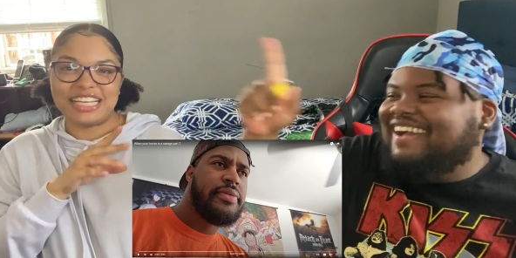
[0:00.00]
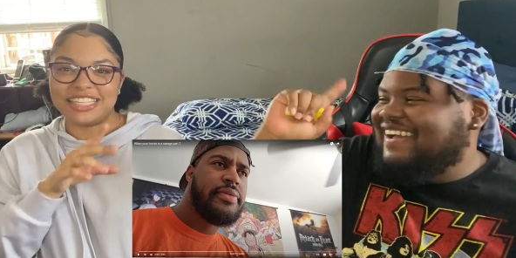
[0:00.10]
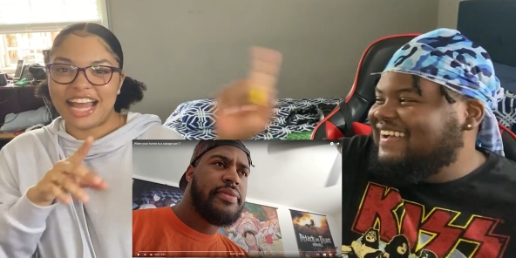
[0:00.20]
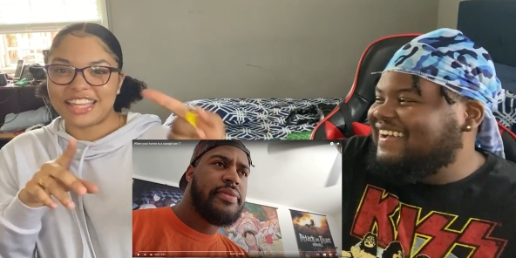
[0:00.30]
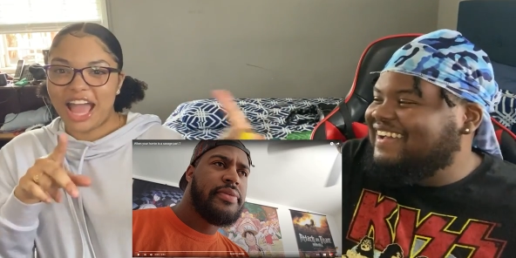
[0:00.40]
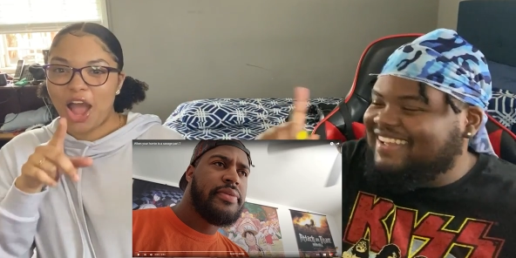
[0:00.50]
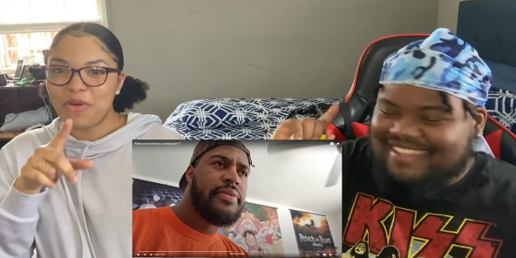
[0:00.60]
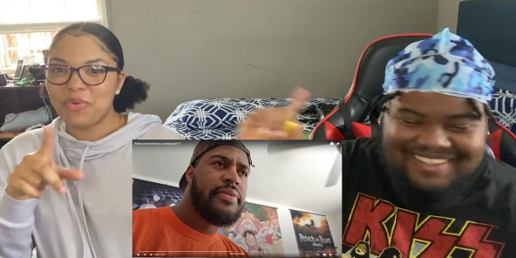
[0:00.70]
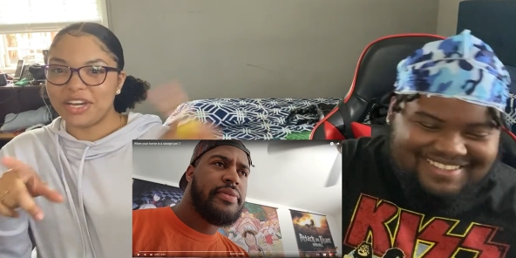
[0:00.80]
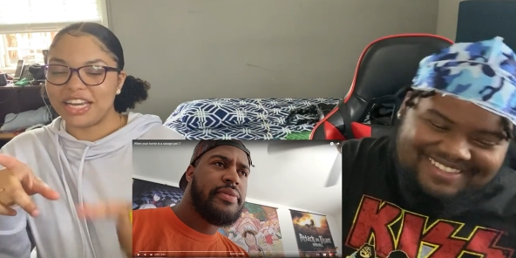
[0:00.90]
Speaker 1: it's not. I
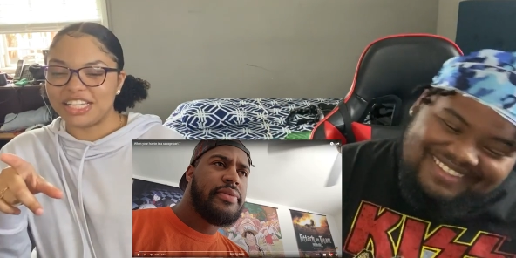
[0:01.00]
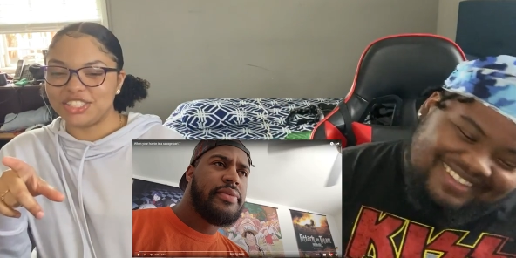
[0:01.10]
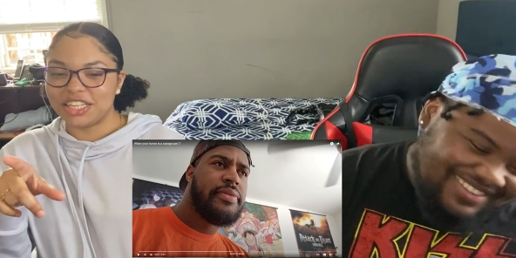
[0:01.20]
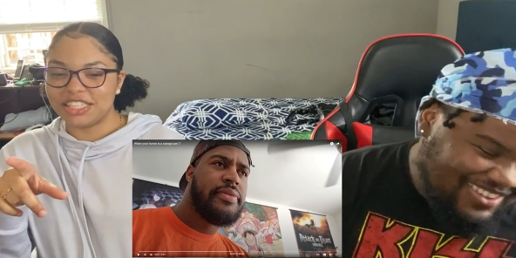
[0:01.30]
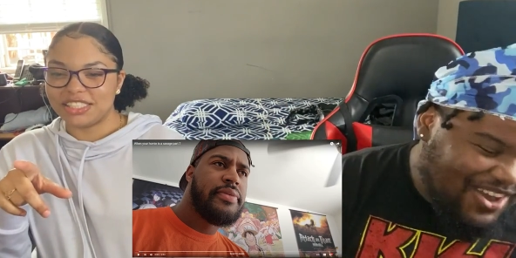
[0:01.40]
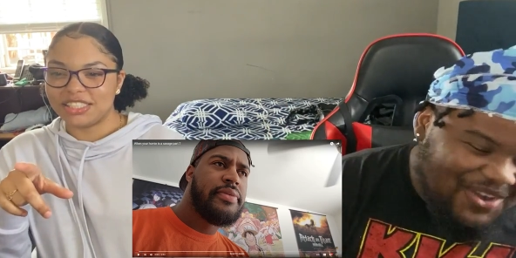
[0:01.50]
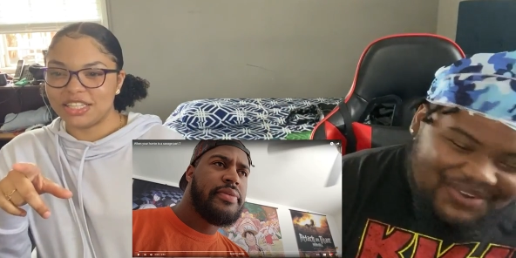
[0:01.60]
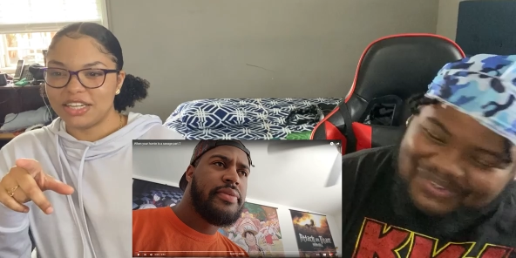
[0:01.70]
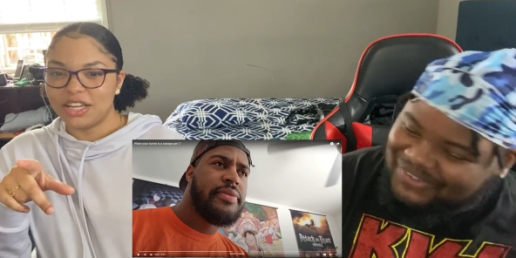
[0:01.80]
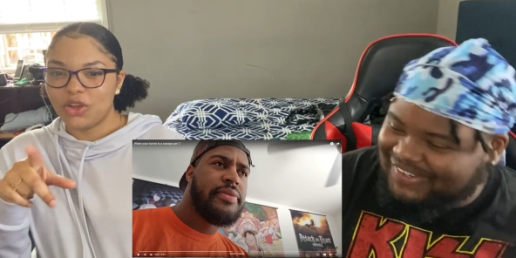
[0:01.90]
wouldn't. It's just no.